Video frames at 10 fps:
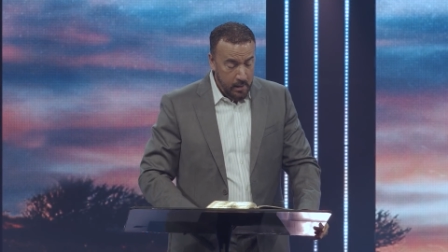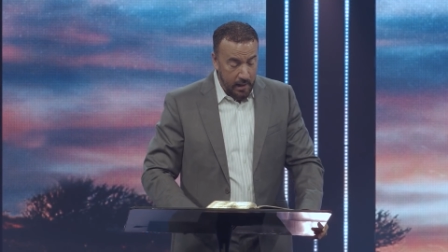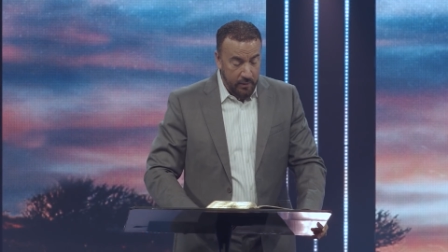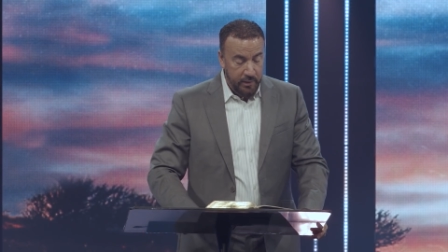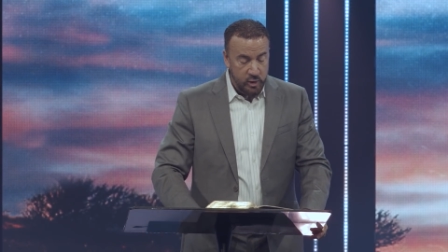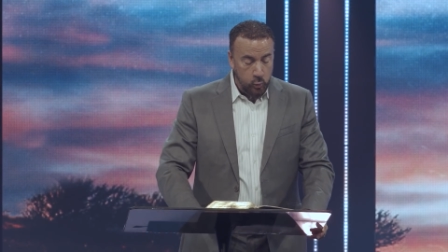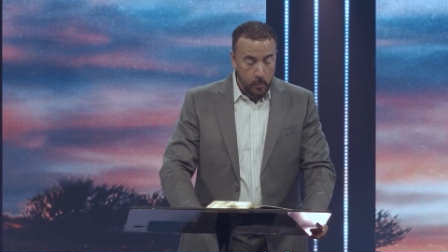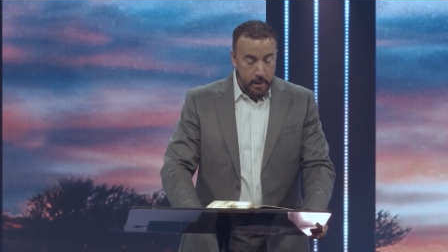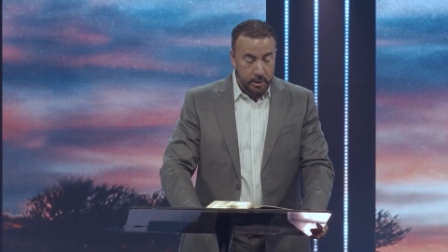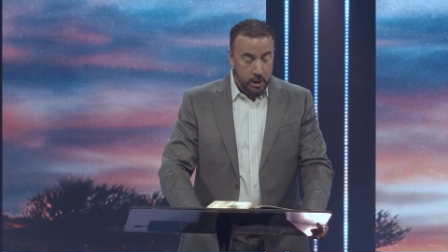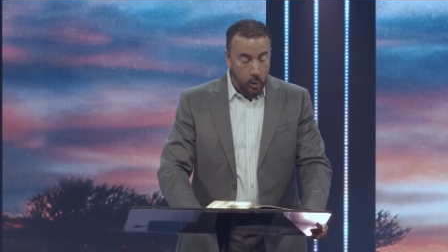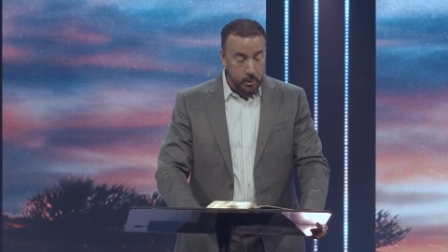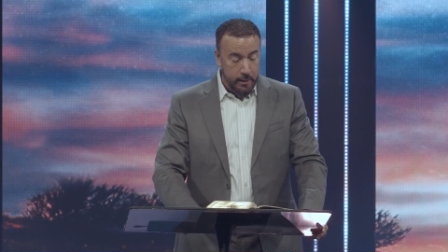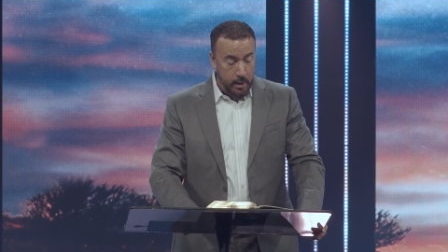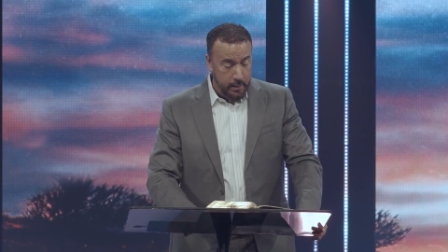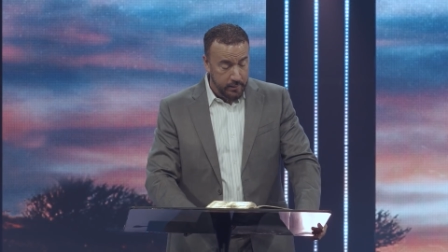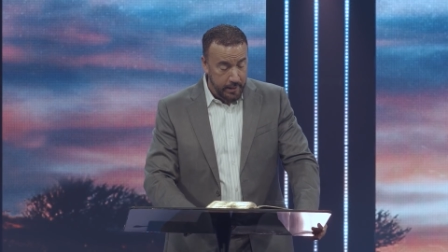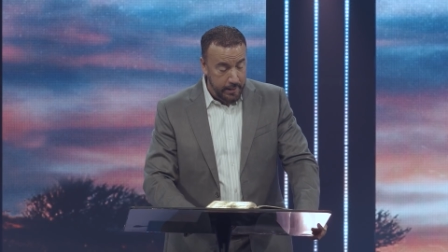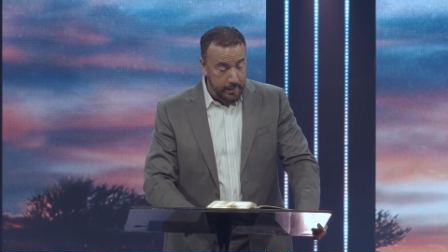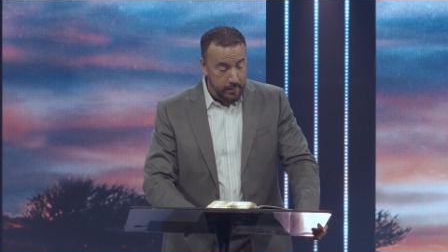and this will be a token unto
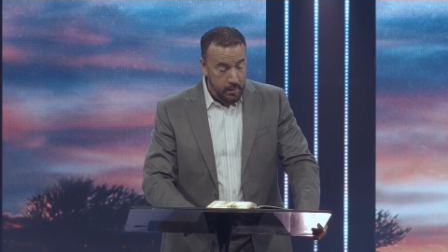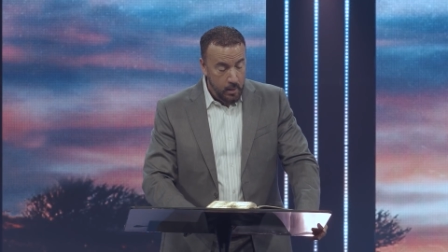thee.